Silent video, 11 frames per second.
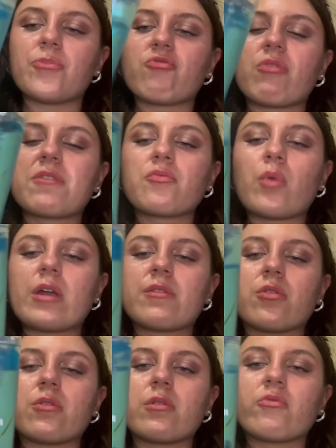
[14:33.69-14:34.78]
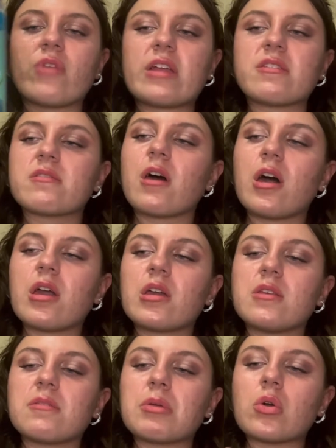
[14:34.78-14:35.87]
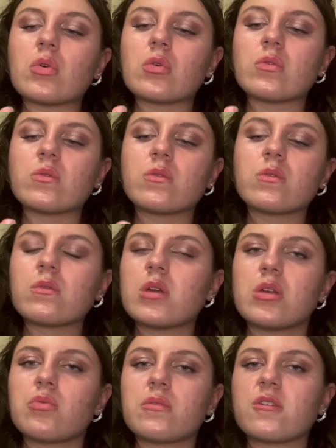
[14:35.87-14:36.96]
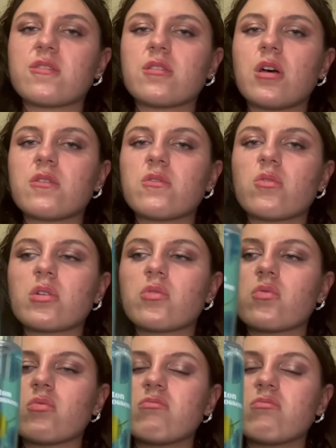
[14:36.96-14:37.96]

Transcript: reason why it's not ranked as high is because it just doesn't last long at all